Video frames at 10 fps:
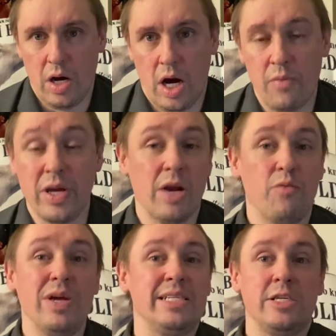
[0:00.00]
Are we going to
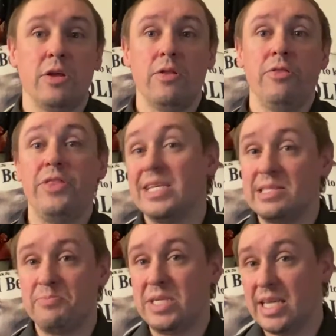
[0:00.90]
reach
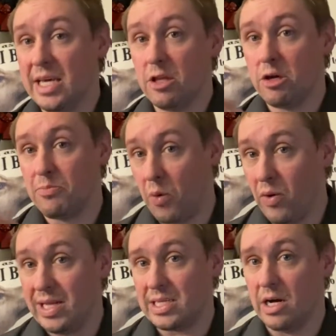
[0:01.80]
this particular
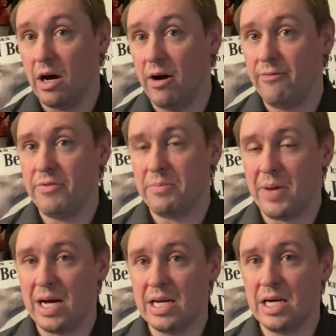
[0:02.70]
point of the
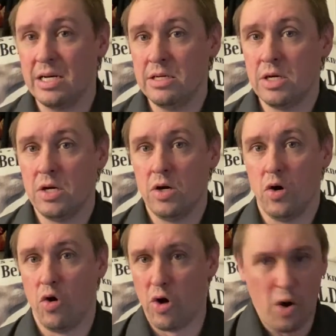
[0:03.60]
manga,
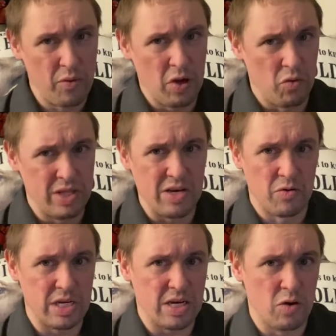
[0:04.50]
or are we only
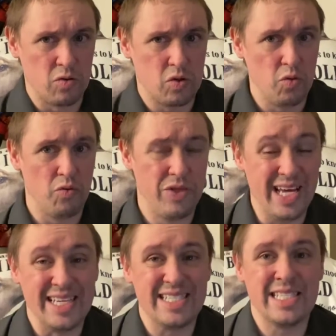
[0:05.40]
going to go to
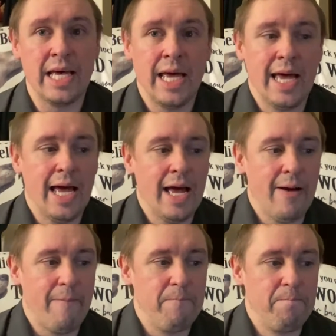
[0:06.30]
this?
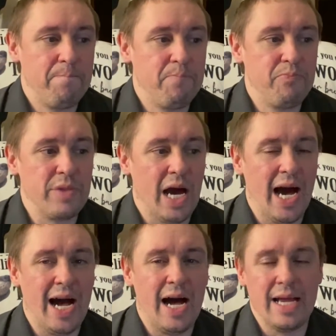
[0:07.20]

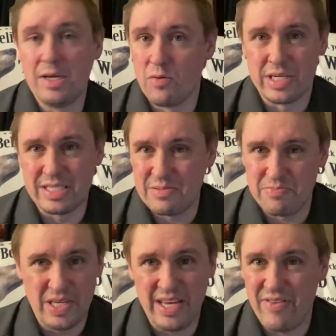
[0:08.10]
I don't want to
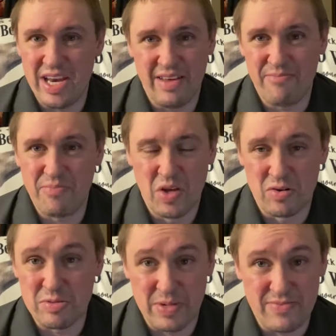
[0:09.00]
give any, you
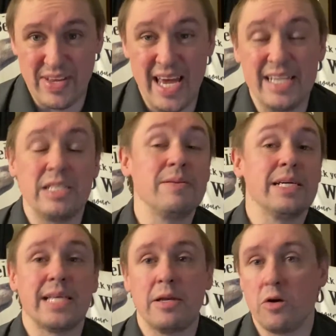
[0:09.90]
know, specification
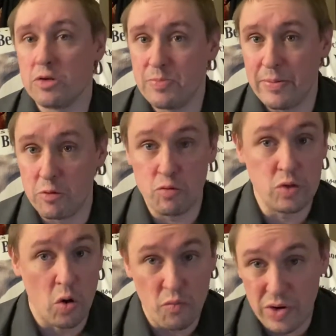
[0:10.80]
because I know there's people who
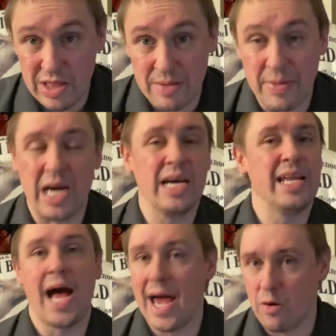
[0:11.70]
don't read the manga
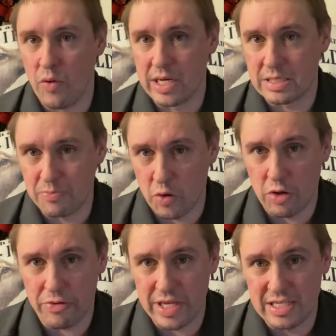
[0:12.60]
and I don't want to
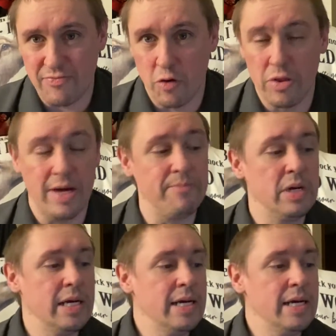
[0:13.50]
spoil things for them.